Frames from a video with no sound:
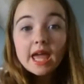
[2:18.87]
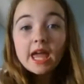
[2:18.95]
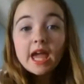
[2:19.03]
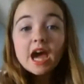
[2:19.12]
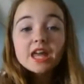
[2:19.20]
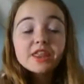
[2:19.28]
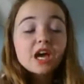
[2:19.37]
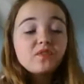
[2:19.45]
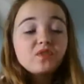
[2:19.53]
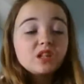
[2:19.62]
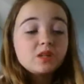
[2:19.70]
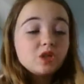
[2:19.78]
I
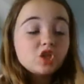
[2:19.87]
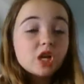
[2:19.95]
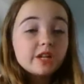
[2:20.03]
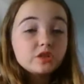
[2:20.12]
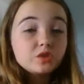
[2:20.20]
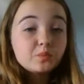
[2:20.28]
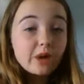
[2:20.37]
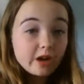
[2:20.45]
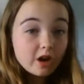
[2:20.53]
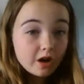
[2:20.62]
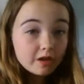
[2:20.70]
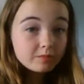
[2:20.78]
feel it makes your eyes look
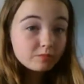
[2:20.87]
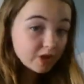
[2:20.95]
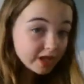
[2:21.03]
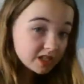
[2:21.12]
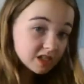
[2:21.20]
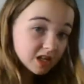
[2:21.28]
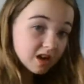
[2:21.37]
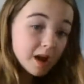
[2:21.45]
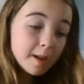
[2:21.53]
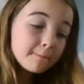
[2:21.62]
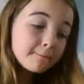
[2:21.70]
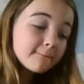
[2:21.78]
bigger and brighter.
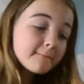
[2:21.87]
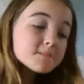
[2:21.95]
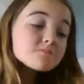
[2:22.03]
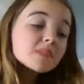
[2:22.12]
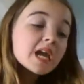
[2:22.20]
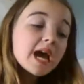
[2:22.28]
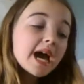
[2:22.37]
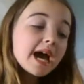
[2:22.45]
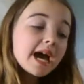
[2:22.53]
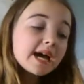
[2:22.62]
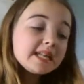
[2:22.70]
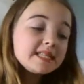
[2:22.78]

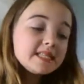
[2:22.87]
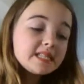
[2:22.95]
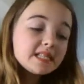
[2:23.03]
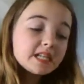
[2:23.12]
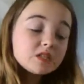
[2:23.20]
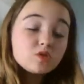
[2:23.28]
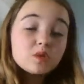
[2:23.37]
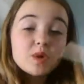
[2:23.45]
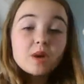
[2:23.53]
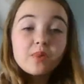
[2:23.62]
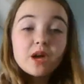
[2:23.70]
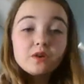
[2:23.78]
And this was
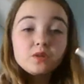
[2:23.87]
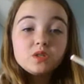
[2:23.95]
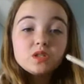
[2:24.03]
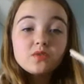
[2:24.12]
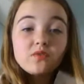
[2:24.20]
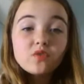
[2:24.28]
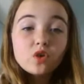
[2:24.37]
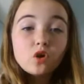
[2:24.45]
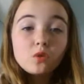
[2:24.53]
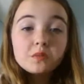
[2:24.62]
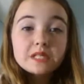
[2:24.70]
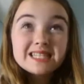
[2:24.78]
about £1
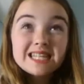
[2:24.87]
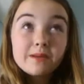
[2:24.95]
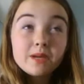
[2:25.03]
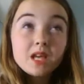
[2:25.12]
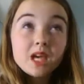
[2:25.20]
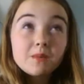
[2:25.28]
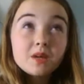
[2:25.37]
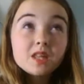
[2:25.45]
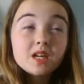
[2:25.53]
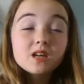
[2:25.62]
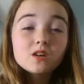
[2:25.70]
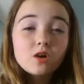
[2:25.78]
from Semi-Chem, I
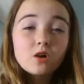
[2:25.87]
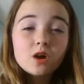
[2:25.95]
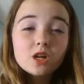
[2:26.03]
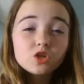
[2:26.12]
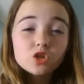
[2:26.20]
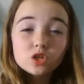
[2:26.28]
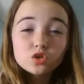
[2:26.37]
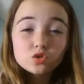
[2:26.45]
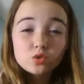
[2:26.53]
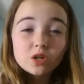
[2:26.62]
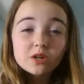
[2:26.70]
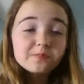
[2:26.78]
think, or a drugstore.